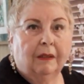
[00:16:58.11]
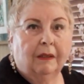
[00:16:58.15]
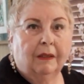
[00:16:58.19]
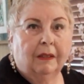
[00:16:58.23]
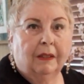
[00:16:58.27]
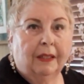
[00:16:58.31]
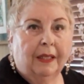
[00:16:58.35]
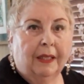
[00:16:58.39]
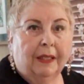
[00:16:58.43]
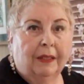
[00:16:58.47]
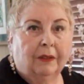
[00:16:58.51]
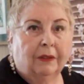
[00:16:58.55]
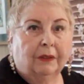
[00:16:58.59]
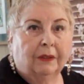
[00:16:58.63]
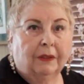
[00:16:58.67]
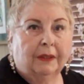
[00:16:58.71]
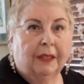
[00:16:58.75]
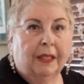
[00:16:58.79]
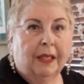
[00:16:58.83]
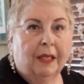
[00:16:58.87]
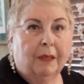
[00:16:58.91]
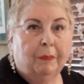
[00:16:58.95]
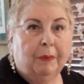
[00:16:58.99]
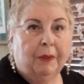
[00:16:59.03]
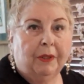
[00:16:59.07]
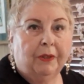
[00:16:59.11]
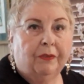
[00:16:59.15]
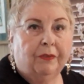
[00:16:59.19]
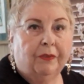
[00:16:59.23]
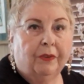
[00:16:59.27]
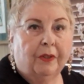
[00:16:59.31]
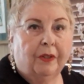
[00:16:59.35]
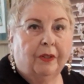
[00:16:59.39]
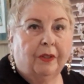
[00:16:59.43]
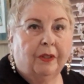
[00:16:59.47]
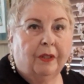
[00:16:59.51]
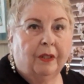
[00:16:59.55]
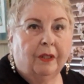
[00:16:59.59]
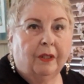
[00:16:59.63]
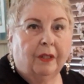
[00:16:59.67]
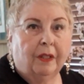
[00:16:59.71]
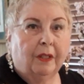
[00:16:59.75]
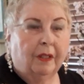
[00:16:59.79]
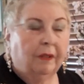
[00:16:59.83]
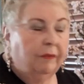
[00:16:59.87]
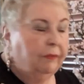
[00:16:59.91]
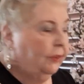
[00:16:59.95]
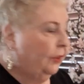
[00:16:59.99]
letters, A, B, C, D, E, F,